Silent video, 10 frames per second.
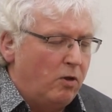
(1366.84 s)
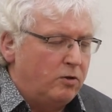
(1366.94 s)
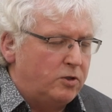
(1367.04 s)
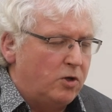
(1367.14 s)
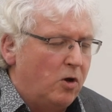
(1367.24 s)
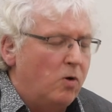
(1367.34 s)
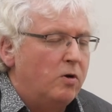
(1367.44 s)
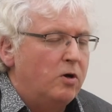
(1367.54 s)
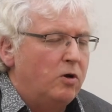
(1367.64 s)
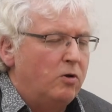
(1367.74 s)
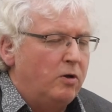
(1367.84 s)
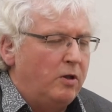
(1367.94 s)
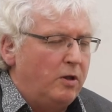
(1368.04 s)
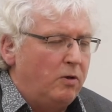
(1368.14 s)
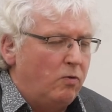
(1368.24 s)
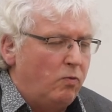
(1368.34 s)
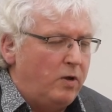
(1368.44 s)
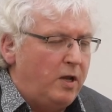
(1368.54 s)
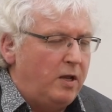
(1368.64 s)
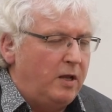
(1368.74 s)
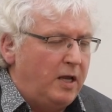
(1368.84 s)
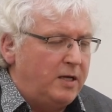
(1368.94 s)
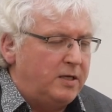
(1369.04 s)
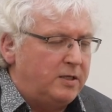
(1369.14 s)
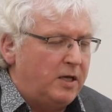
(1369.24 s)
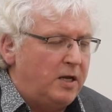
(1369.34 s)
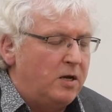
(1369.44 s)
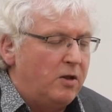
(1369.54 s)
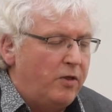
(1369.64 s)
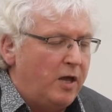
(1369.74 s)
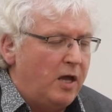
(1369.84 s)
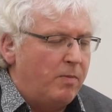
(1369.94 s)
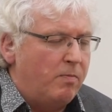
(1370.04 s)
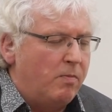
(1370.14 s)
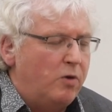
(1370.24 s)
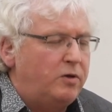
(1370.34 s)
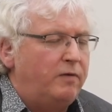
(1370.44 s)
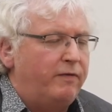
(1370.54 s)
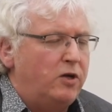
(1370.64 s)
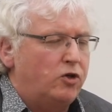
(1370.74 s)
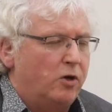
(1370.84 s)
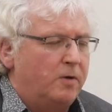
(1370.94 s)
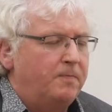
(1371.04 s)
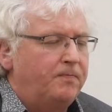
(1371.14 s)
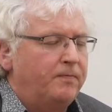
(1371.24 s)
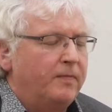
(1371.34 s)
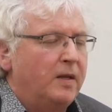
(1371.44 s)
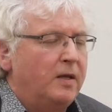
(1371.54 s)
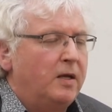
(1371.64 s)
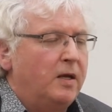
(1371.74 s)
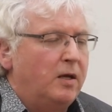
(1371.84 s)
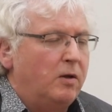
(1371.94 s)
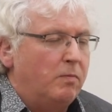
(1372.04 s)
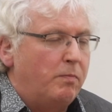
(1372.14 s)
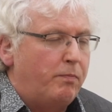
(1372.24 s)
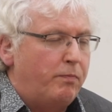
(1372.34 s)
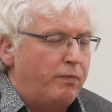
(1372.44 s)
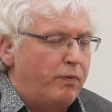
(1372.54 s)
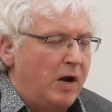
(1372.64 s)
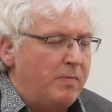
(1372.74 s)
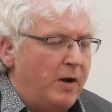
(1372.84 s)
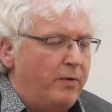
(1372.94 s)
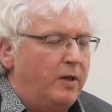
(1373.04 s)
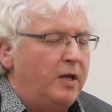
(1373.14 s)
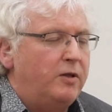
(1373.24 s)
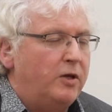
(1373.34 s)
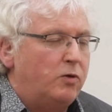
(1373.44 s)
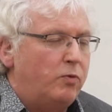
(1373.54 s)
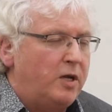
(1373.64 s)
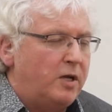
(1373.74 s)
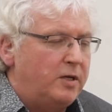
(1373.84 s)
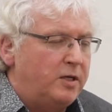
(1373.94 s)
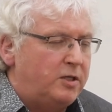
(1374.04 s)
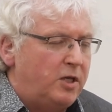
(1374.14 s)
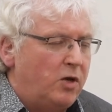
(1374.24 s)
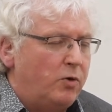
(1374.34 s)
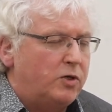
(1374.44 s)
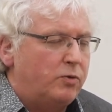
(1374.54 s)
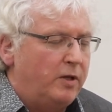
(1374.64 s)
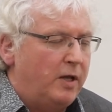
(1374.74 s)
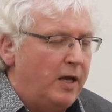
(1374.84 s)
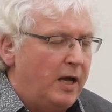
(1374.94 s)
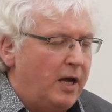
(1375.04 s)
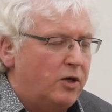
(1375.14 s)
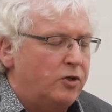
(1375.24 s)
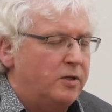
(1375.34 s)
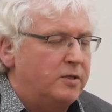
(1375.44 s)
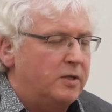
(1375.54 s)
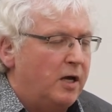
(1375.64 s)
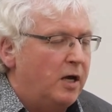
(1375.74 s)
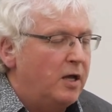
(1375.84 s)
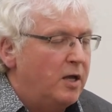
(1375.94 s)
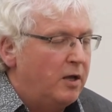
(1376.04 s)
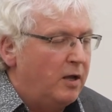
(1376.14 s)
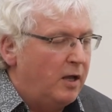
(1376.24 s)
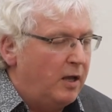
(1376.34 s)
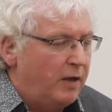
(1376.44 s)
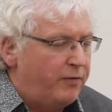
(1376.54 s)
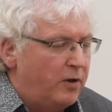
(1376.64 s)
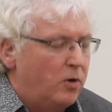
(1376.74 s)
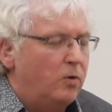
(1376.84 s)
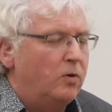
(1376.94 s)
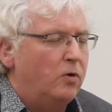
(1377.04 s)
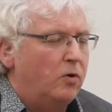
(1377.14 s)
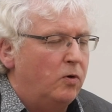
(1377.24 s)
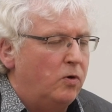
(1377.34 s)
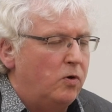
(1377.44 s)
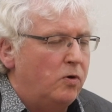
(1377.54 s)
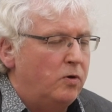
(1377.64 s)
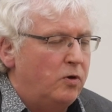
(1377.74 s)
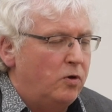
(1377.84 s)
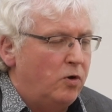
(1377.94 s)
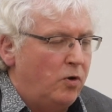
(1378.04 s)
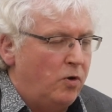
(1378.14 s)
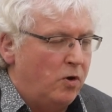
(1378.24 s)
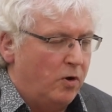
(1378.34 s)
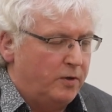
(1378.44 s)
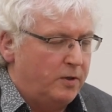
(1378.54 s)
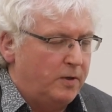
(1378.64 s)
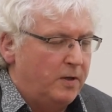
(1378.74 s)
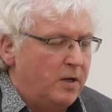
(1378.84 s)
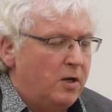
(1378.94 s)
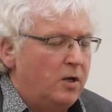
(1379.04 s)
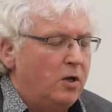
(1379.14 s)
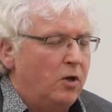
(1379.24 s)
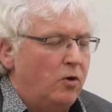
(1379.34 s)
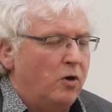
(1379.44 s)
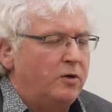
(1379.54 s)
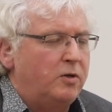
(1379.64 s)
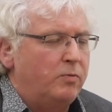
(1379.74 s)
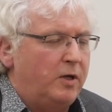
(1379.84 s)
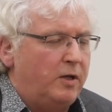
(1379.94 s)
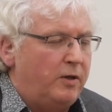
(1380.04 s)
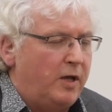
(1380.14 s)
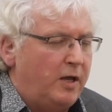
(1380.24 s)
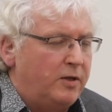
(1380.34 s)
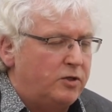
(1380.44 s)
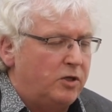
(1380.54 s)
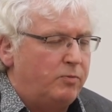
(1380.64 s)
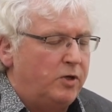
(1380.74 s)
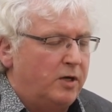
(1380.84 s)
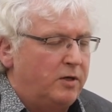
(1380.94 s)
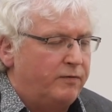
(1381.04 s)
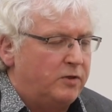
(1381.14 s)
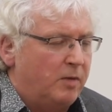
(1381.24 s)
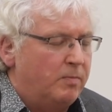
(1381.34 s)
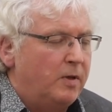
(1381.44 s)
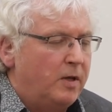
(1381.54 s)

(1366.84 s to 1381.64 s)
So we it is in their motivation primarily that we can distinguish whether actions are ethical or not, not in whether they are the subject of some